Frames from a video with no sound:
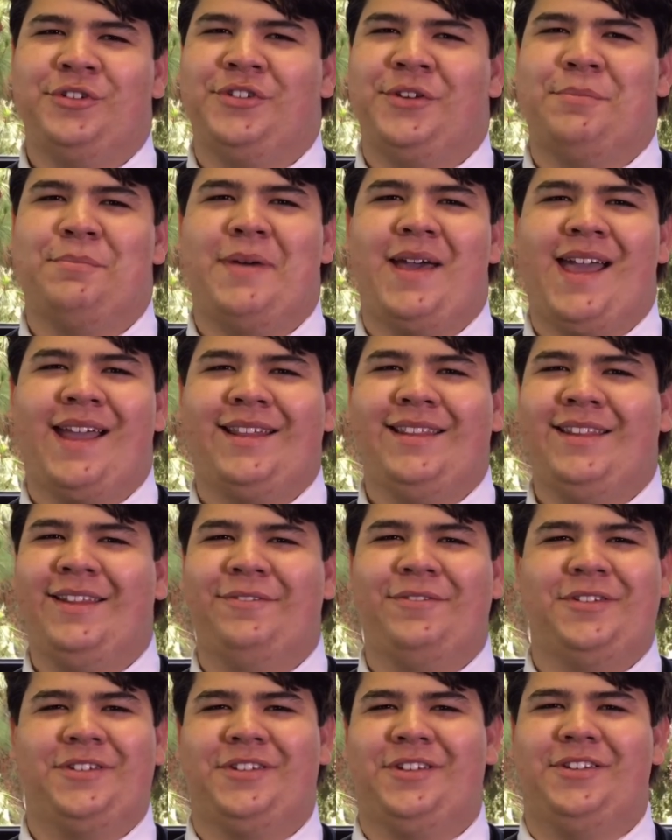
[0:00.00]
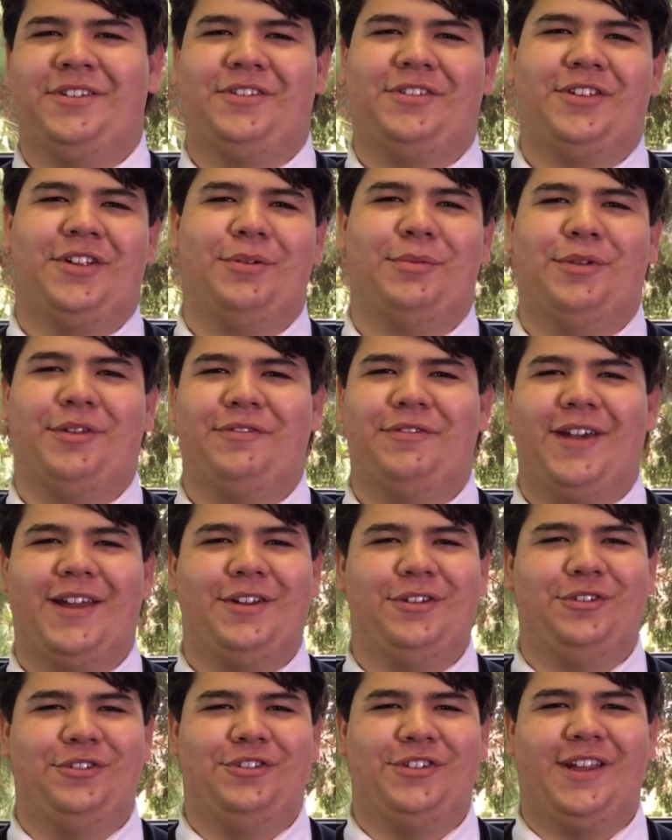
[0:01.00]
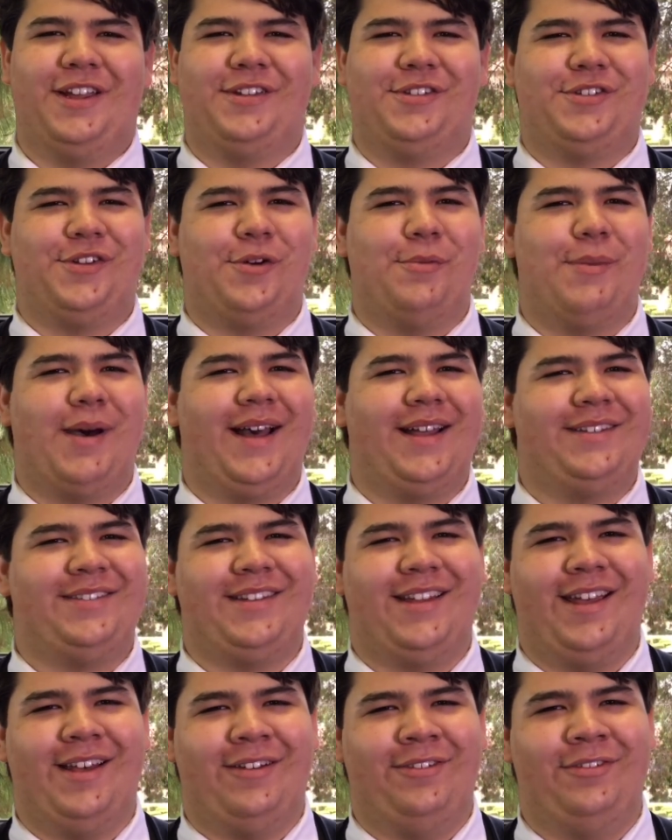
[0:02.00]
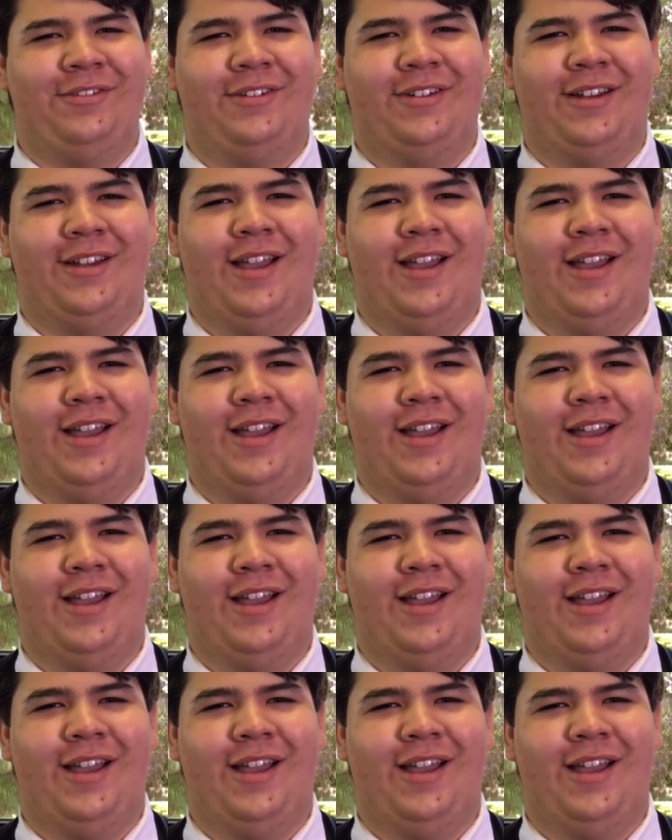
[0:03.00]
was a magnificent sermon, if I do say so myself.